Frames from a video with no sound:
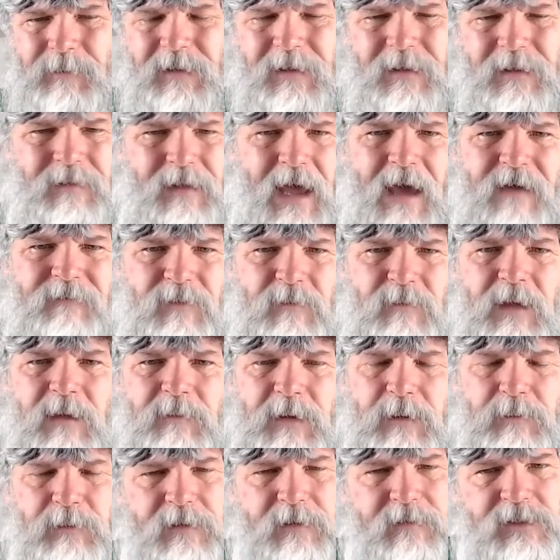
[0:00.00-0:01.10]
There half a million
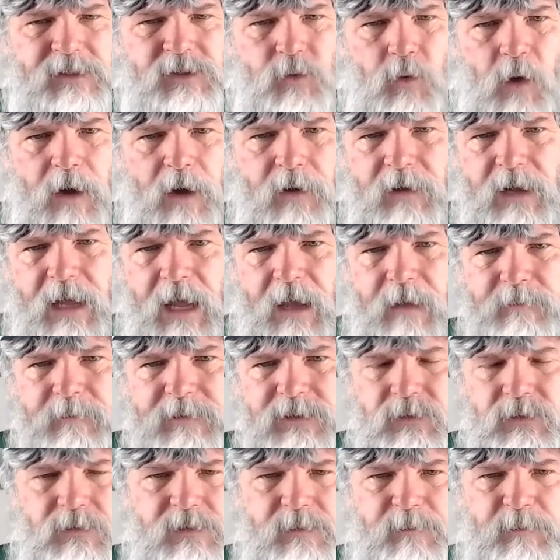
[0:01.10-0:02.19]
people living in squatter camps
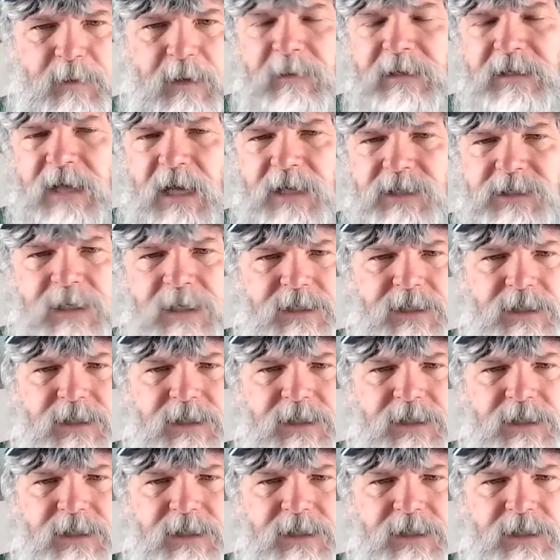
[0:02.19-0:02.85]
whose pigmentation isn't